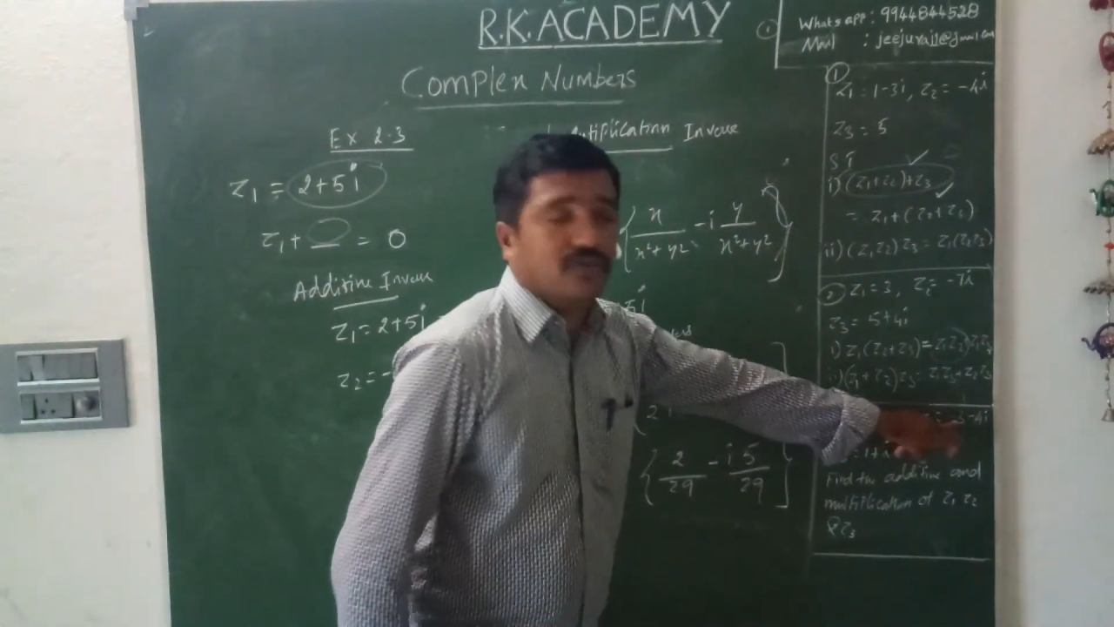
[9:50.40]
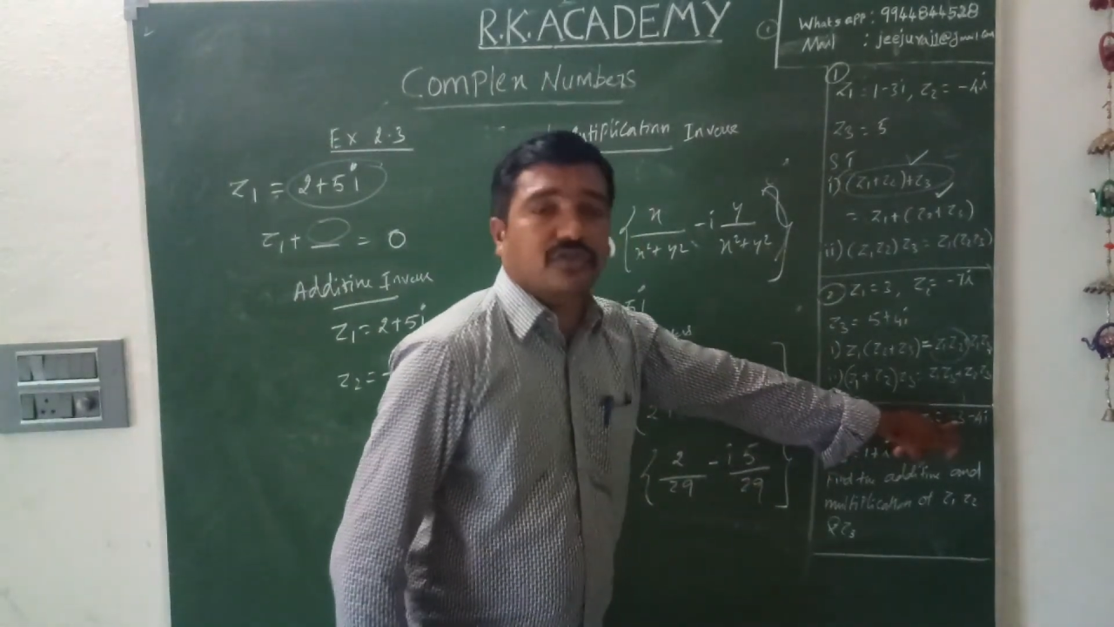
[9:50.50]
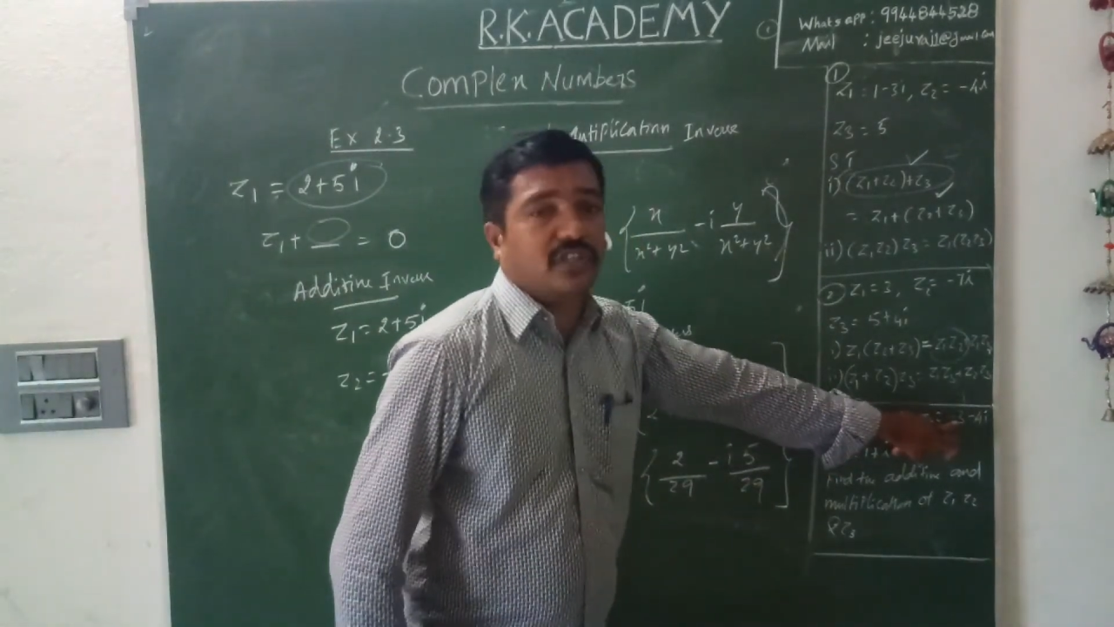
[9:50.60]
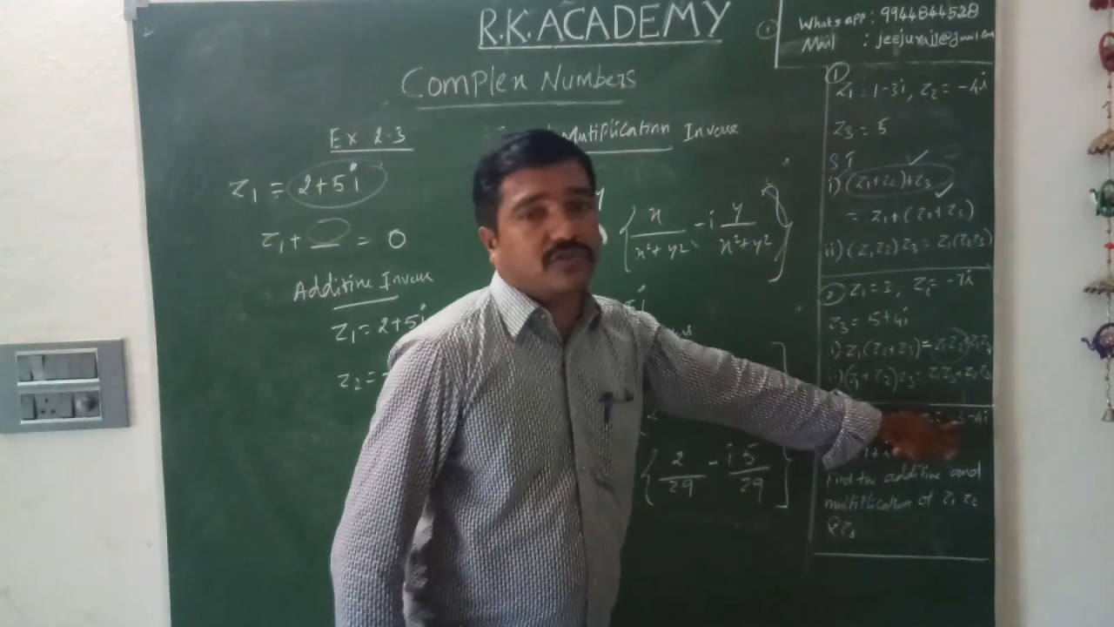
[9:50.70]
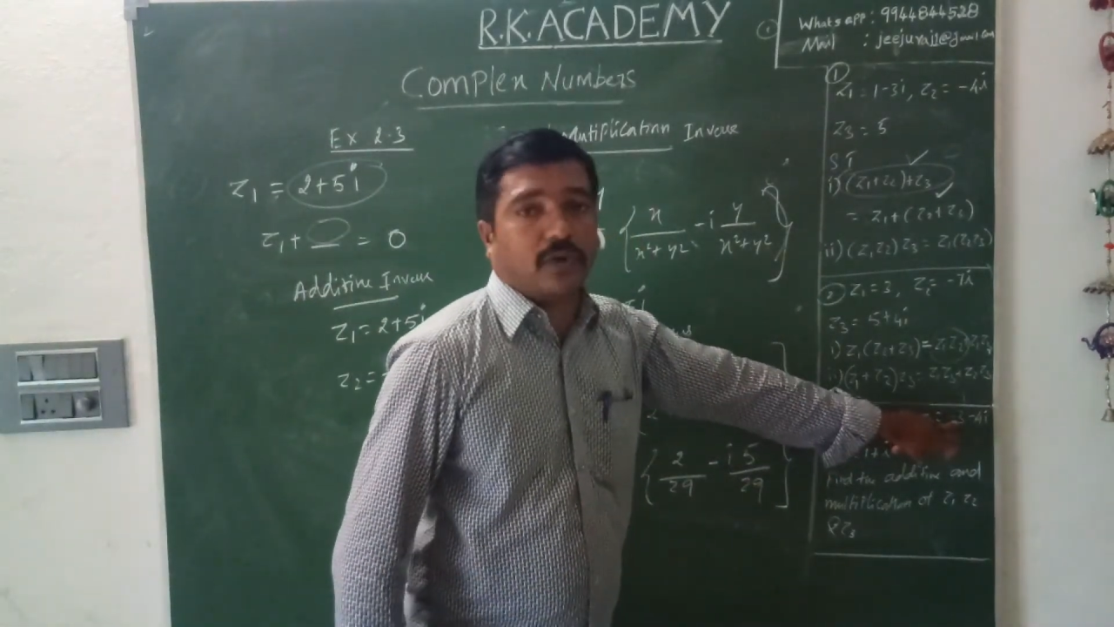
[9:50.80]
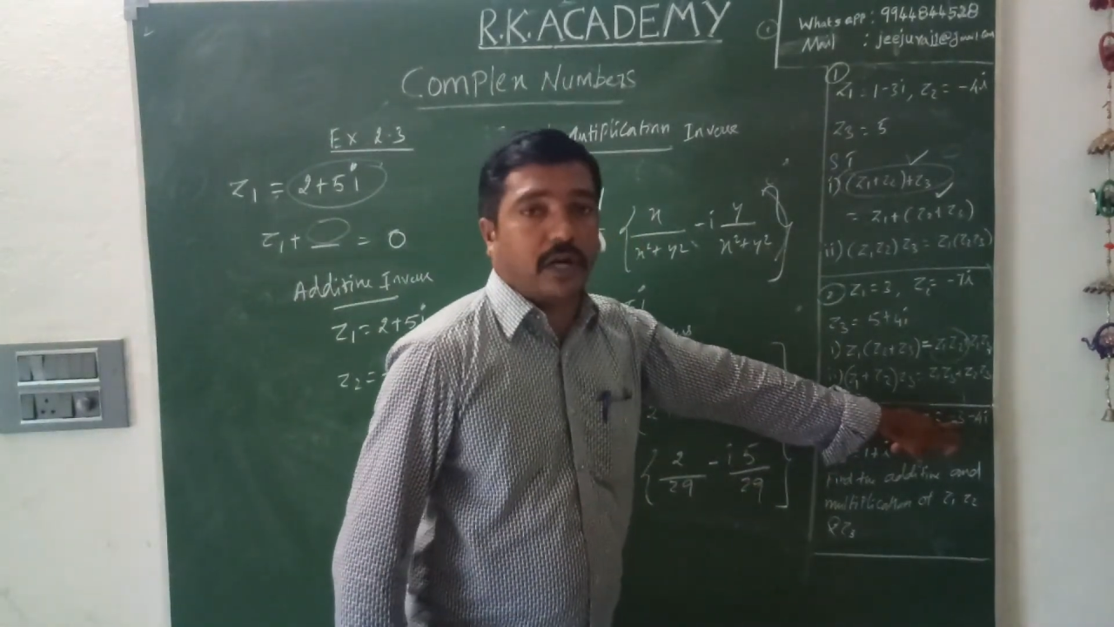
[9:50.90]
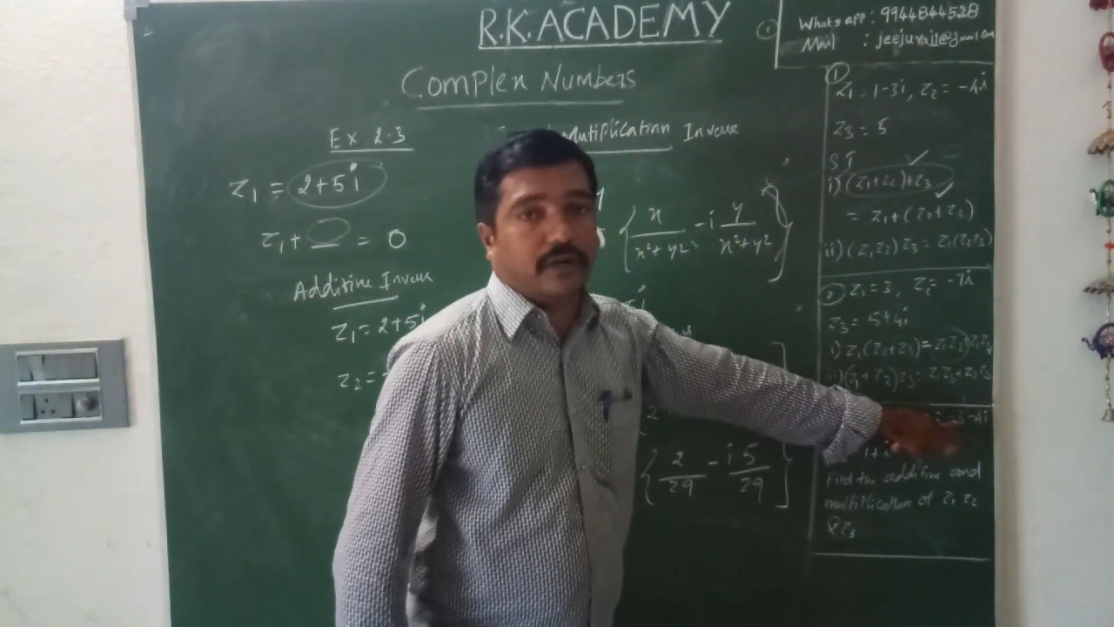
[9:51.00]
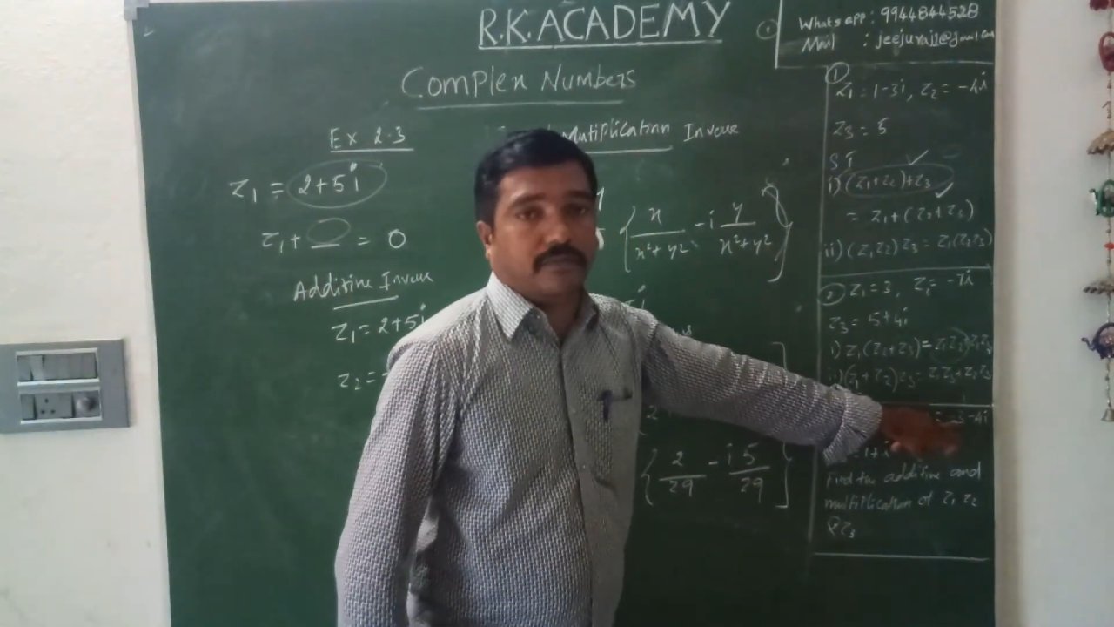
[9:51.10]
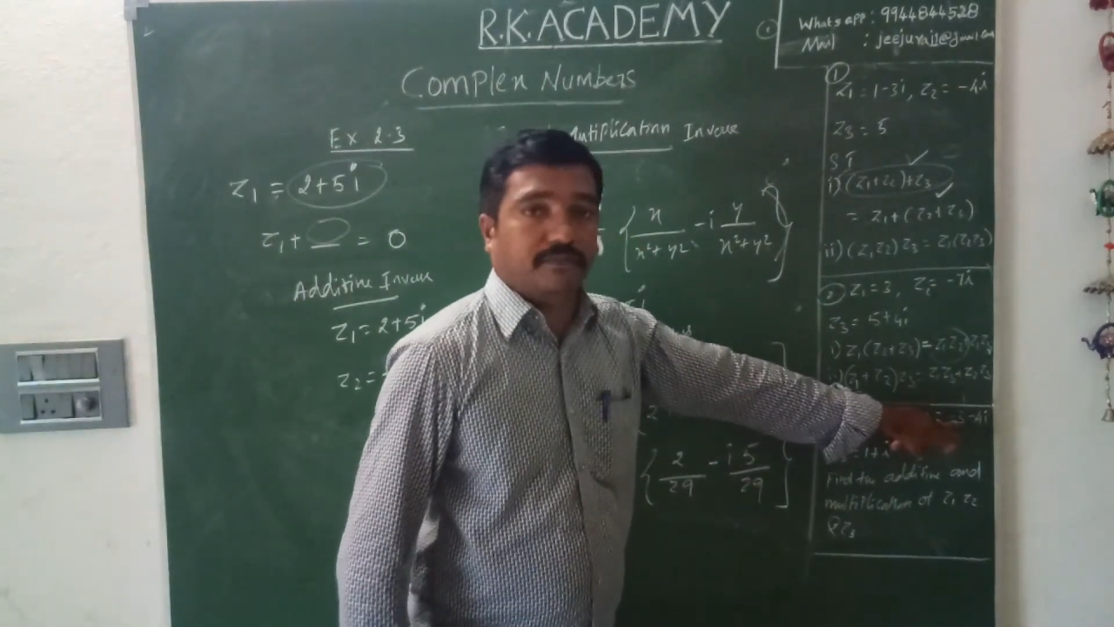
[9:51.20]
use this one.